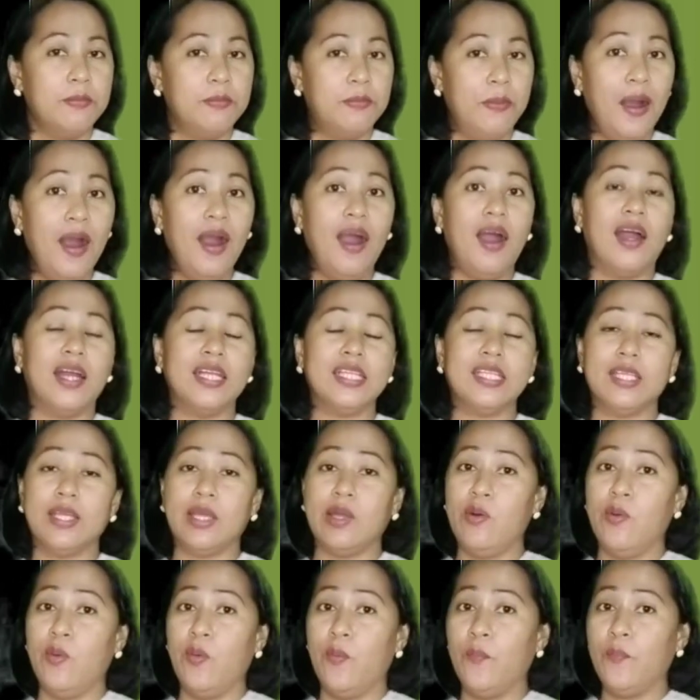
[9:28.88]
But
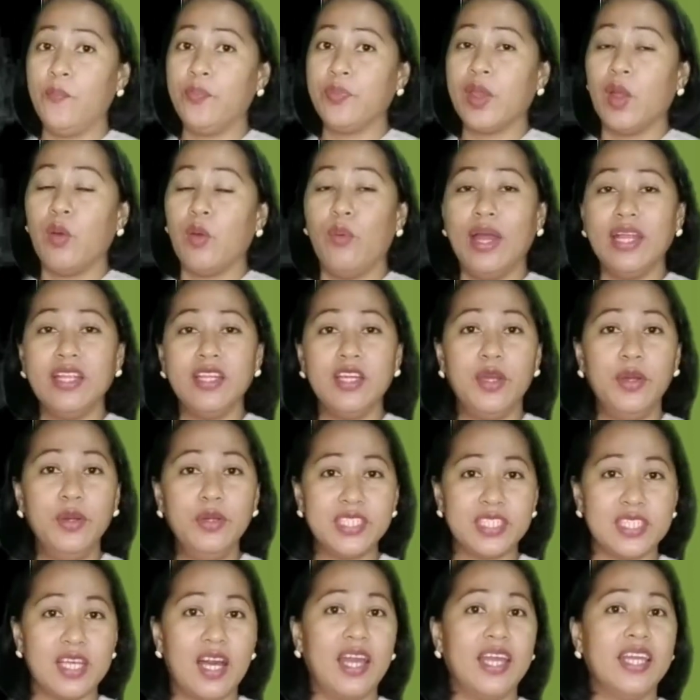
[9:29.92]
when you
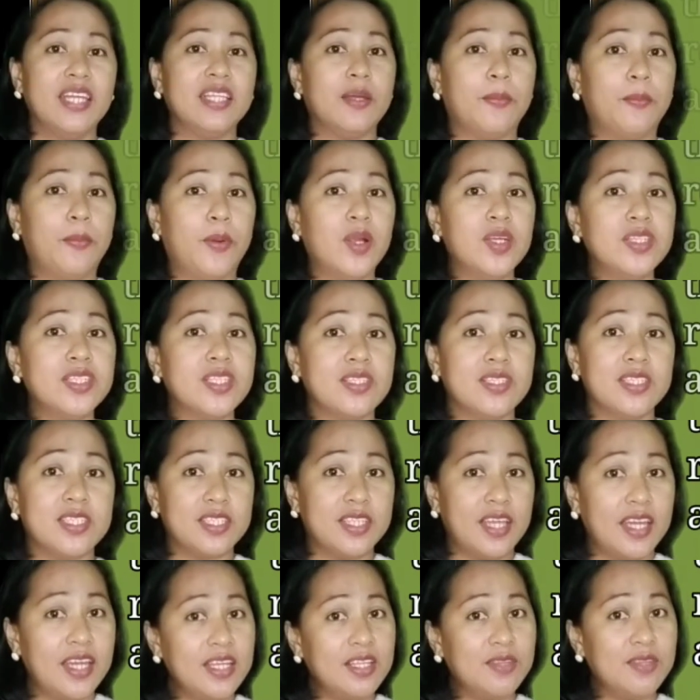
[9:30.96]
cite a person's
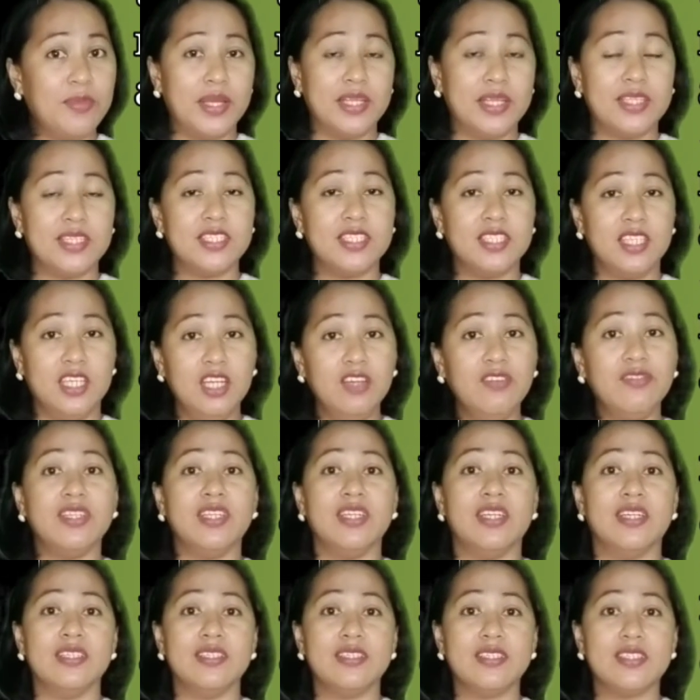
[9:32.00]
statement as
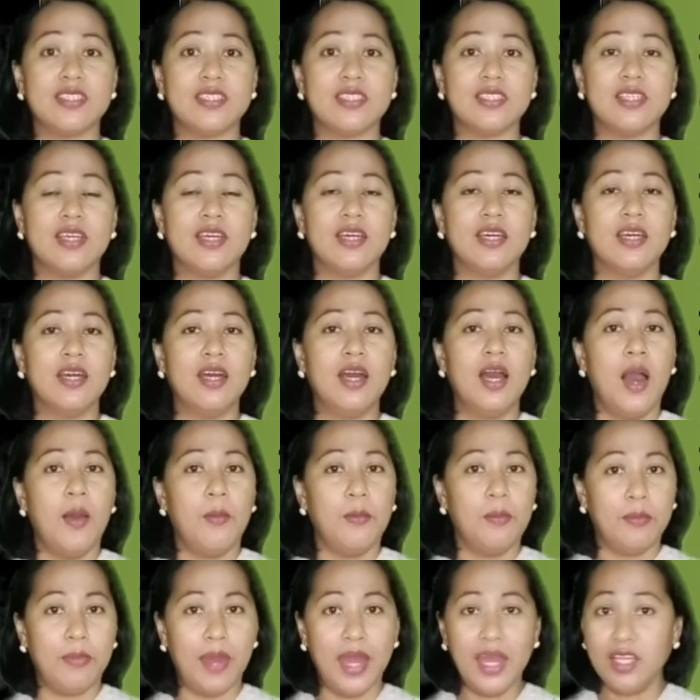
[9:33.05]
evidence,
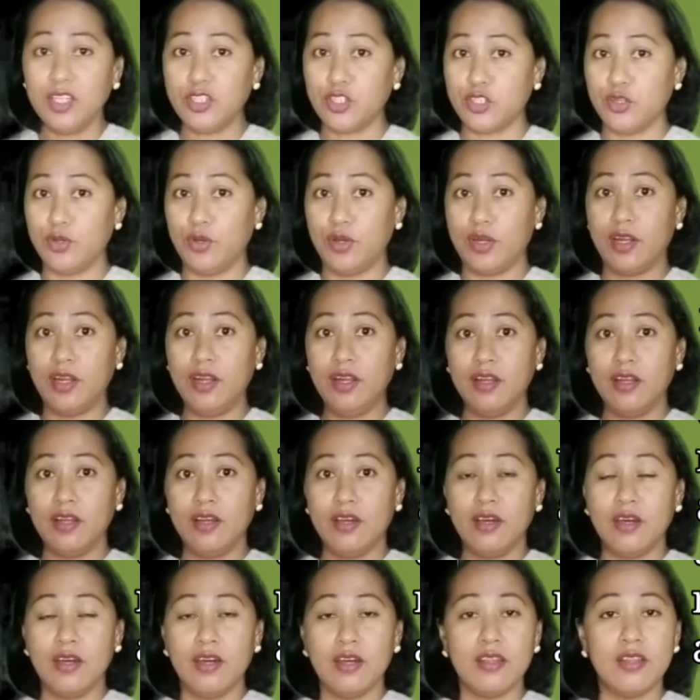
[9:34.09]
make sure
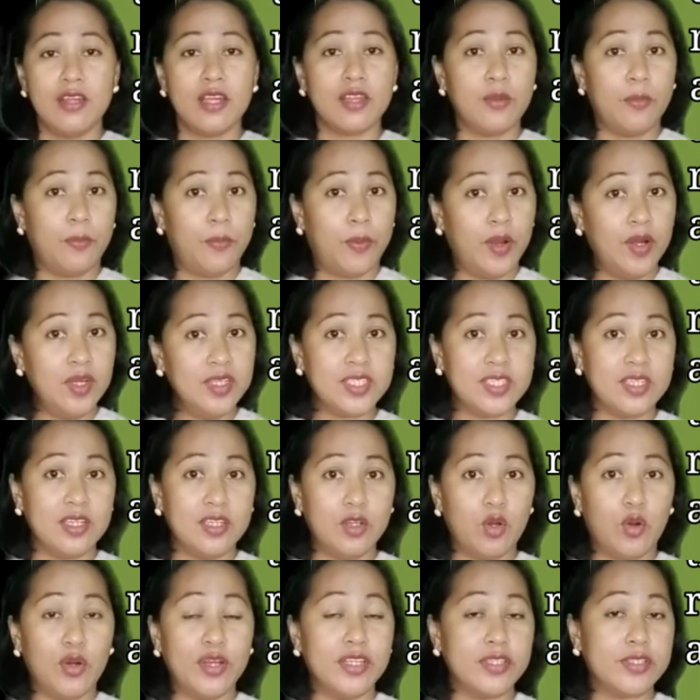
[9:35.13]
that the person
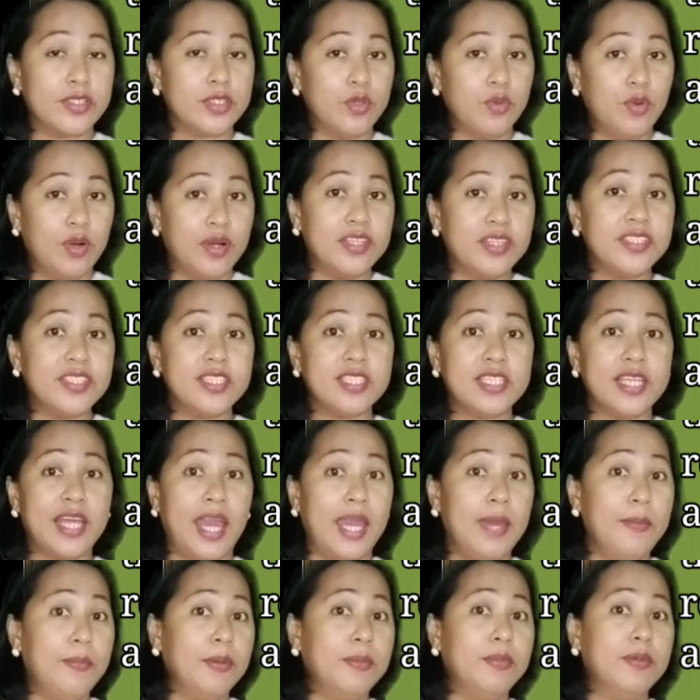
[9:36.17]
or the source is
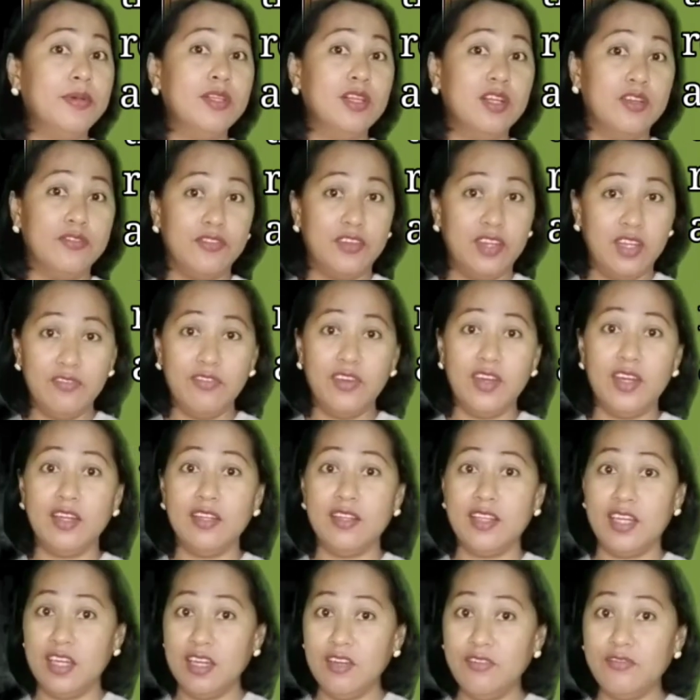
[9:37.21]
capable of giving
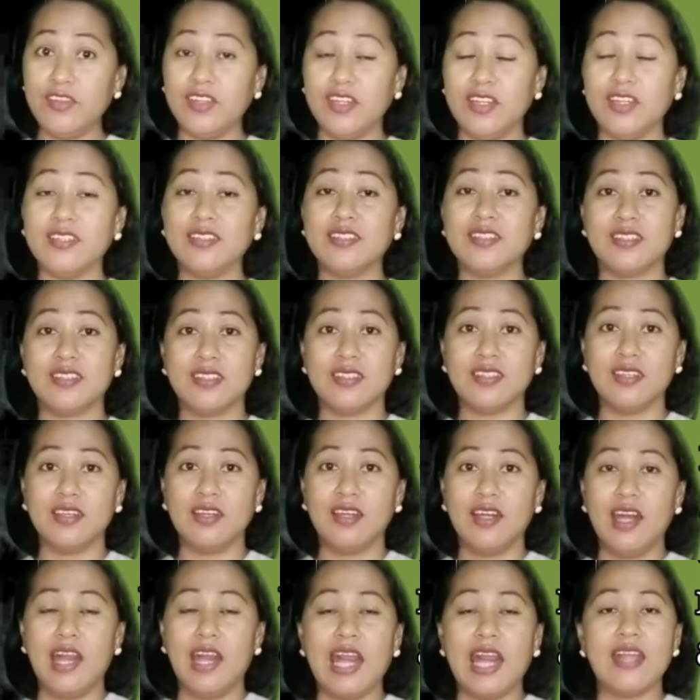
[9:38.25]
the evidence,
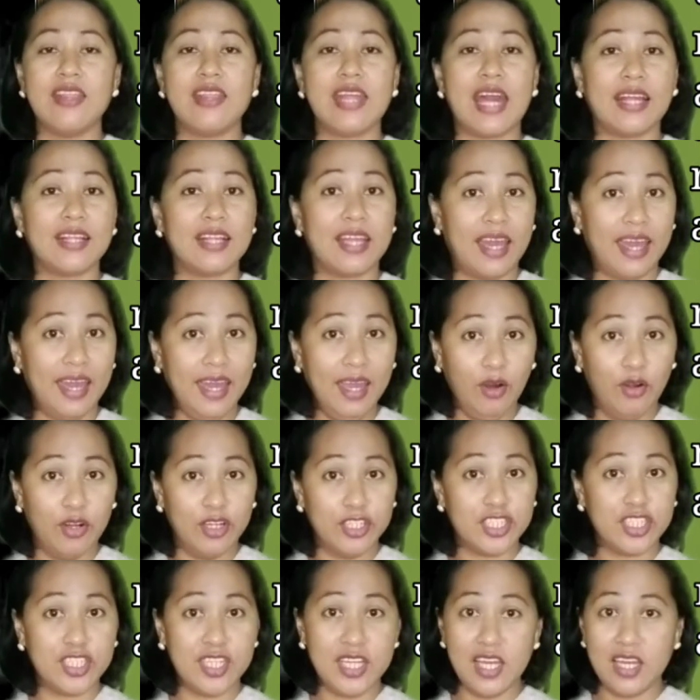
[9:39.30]
that he or
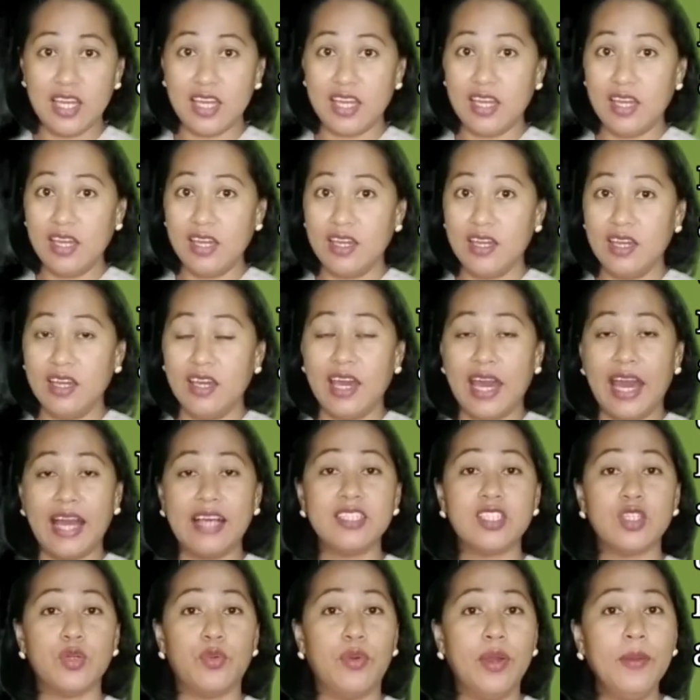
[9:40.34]
she
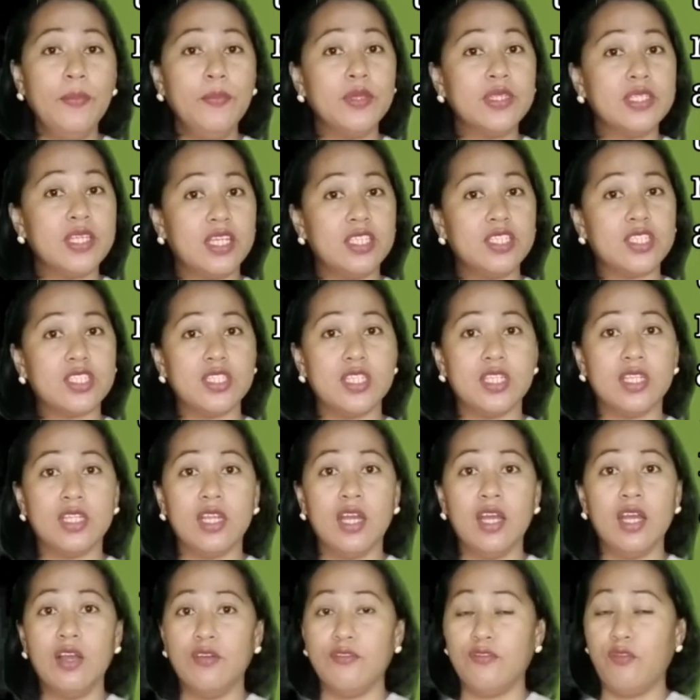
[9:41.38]
has a reputation
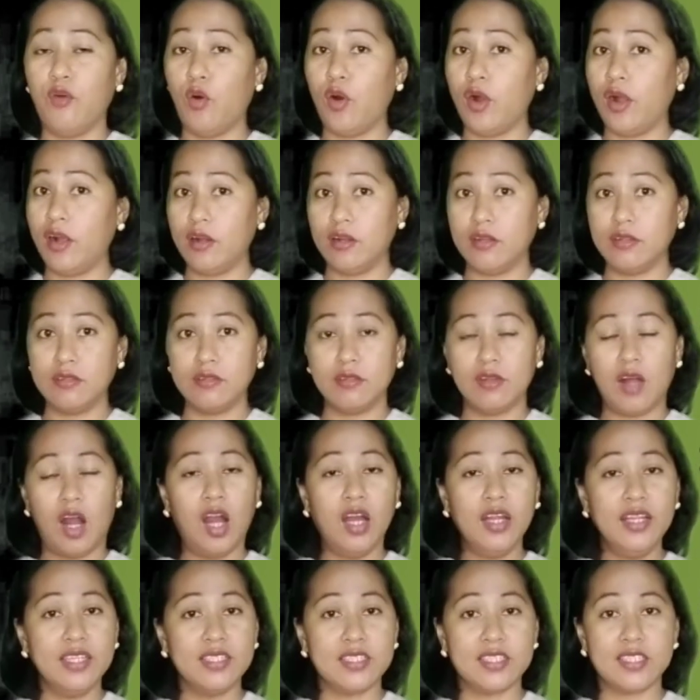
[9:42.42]
for
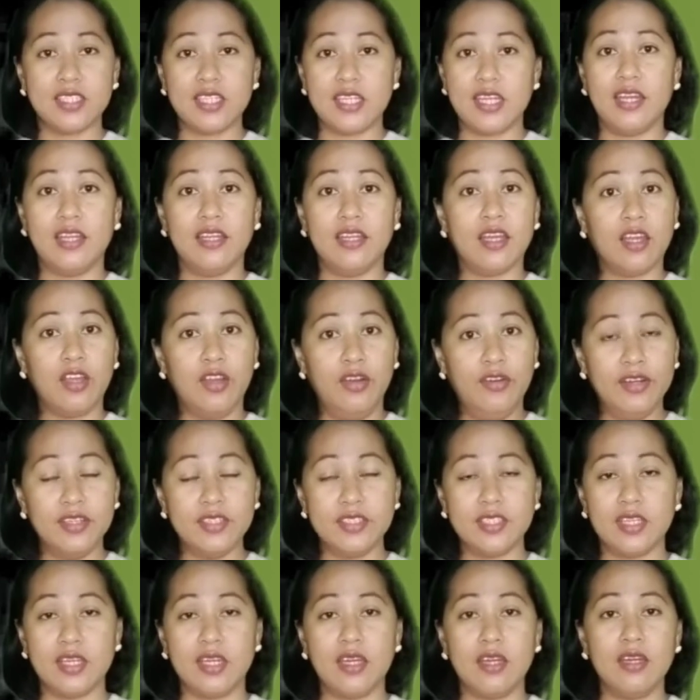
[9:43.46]
honesty and
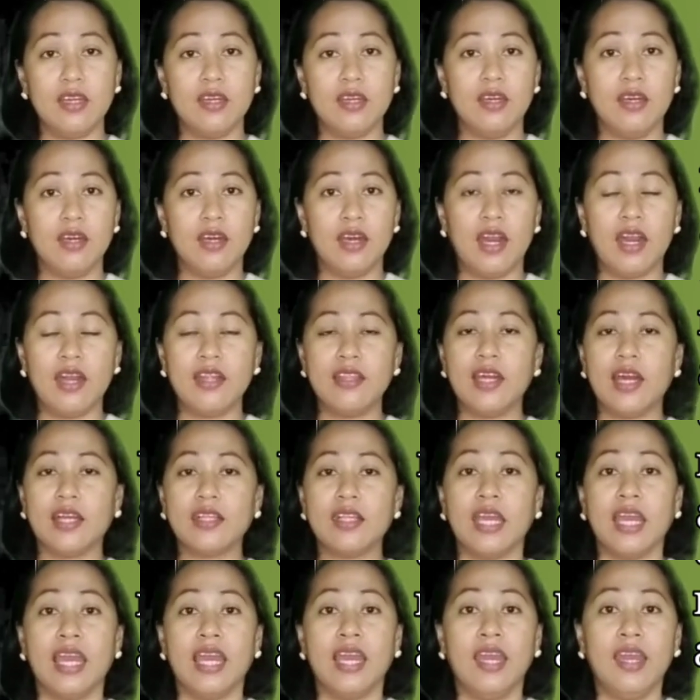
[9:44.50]
accuracy, and
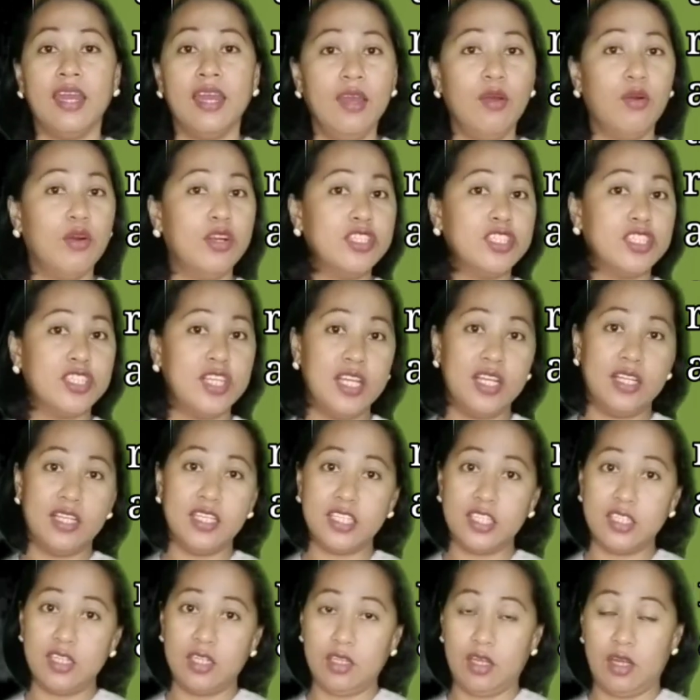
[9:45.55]
that he or she
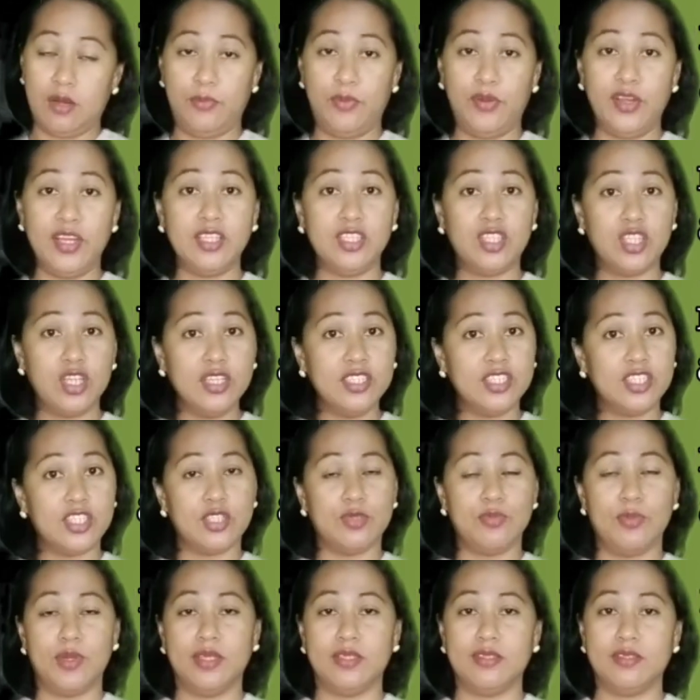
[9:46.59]
does not have
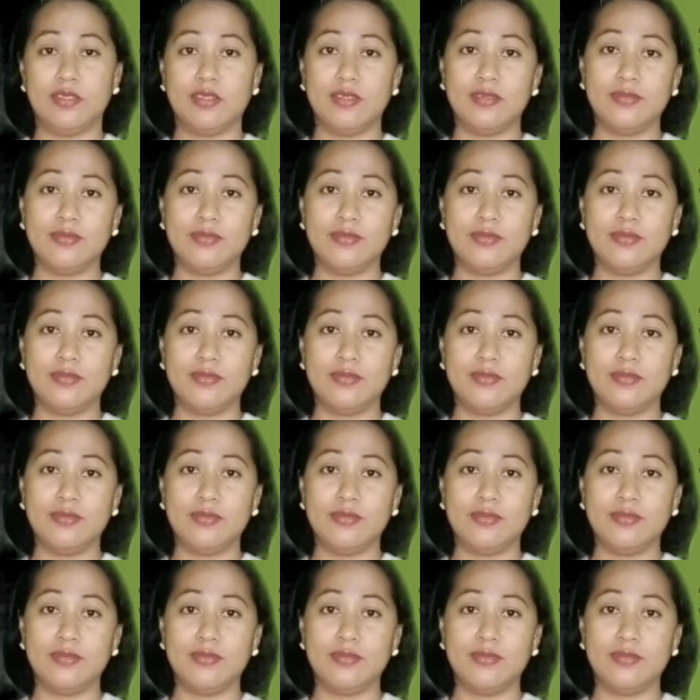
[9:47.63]
prejudgment.